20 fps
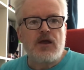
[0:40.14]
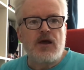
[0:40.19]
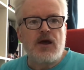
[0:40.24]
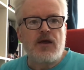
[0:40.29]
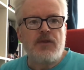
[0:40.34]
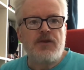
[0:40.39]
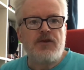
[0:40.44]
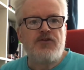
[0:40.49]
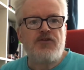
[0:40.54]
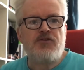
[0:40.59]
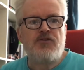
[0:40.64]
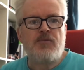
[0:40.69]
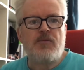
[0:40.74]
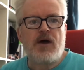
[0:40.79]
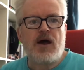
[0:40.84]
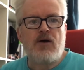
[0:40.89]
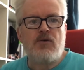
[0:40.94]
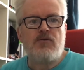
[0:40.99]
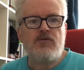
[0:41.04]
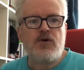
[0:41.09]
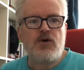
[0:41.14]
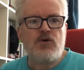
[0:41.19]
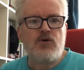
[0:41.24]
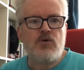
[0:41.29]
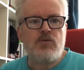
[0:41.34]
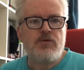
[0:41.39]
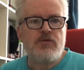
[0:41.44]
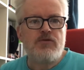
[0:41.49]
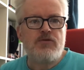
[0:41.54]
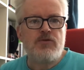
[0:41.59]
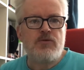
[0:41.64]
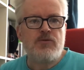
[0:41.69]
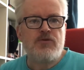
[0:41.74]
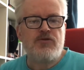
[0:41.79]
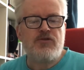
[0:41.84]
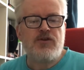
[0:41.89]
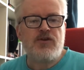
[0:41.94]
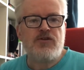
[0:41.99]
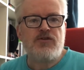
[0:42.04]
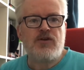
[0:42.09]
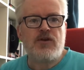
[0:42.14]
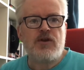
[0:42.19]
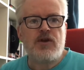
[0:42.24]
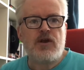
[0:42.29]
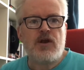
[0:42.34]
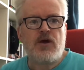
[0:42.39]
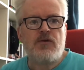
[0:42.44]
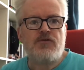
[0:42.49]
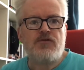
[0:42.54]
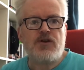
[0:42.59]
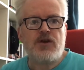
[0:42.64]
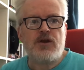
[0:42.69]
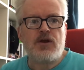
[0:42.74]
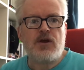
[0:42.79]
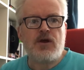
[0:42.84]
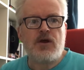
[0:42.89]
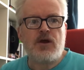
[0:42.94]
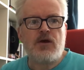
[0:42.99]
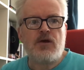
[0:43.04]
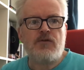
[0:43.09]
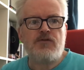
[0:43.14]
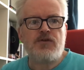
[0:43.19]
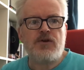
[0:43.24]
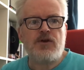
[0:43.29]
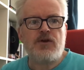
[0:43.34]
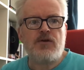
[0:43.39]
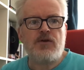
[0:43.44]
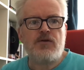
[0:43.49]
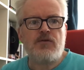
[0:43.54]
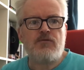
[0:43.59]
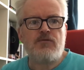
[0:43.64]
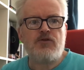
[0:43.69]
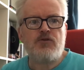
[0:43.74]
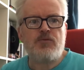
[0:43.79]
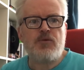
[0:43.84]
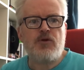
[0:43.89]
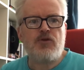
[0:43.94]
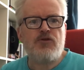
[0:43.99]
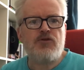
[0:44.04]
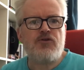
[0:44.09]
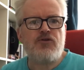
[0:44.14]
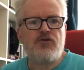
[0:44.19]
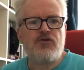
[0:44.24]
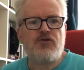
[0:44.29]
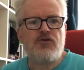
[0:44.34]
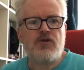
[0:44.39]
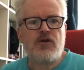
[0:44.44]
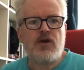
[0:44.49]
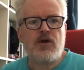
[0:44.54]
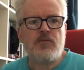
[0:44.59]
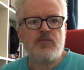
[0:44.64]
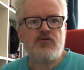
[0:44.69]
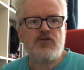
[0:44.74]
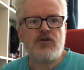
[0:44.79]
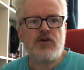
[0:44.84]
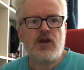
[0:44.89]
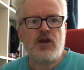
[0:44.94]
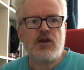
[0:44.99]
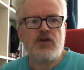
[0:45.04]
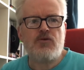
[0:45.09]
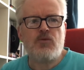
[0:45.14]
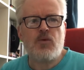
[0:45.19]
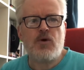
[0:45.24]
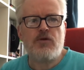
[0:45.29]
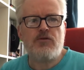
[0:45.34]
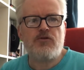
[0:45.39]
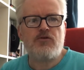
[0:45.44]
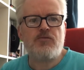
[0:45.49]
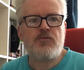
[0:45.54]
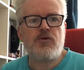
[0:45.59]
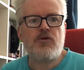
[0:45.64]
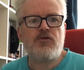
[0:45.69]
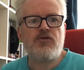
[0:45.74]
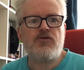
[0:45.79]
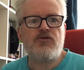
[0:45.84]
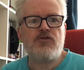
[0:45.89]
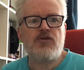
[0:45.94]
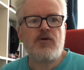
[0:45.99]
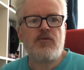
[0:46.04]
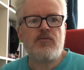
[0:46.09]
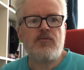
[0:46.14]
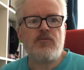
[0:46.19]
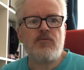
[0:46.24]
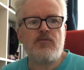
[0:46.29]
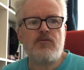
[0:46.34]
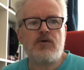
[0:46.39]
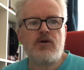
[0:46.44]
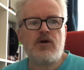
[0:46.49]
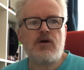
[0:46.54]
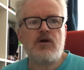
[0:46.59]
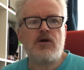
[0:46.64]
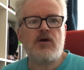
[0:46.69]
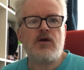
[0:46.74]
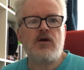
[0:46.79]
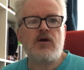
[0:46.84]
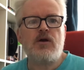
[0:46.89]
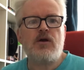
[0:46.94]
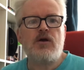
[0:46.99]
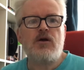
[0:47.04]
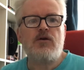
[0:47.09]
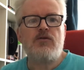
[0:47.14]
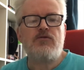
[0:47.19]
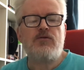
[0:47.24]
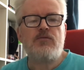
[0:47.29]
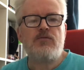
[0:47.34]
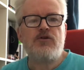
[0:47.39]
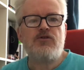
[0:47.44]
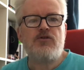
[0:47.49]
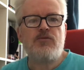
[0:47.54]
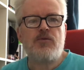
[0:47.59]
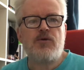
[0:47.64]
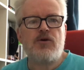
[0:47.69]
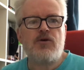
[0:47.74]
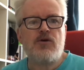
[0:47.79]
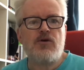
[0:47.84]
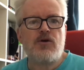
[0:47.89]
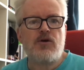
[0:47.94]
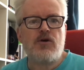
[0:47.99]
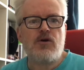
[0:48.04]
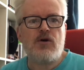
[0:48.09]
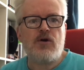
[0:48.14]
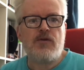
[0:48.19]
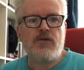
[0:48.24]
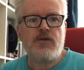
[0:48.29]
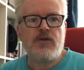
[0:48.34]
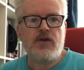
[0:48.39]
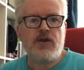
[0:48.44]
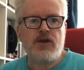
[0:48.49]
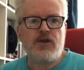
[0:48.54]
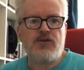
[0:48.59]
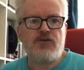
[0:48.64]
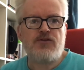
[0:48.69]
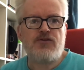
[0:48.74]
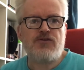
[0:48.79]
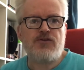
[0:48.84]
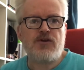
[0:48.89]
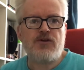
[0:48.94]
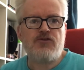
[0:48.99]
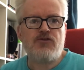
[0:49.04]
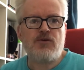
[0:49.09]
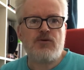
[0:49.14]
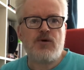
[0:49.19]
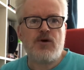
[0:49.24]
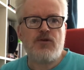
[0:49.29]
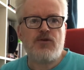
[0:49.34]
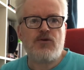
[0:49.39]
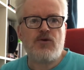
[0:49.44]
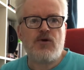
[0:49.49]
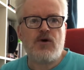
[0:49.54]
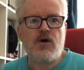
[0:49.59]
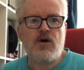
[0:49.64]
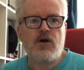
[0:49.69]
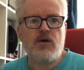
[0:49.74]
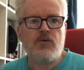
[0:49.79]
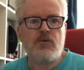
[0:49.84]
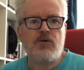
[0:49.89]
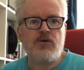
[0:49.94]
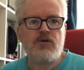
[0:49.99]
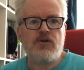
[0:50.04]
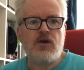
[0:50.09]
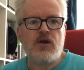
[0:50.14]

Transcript: this is about vocal performances, and I've seen a response, certainly at least one response from Richard McCook on this. So I thought I would